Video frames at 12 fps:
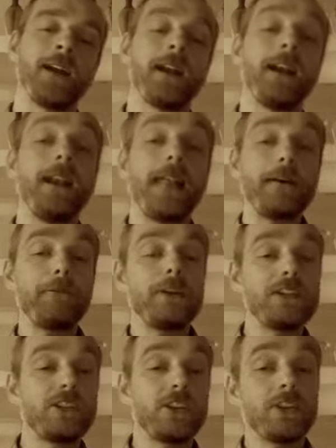
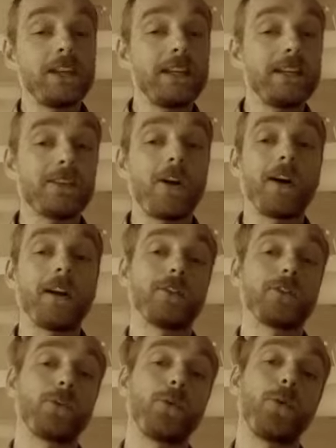leverage these kind of
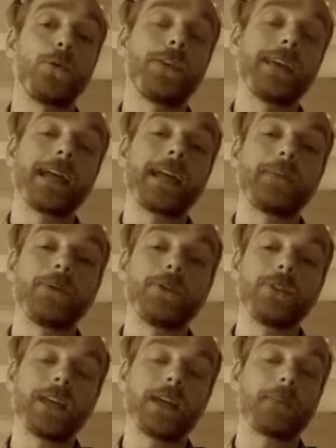tools that enable you
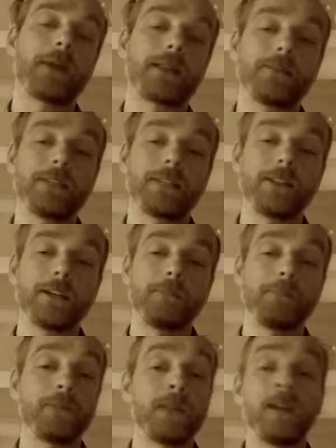to get a passive income,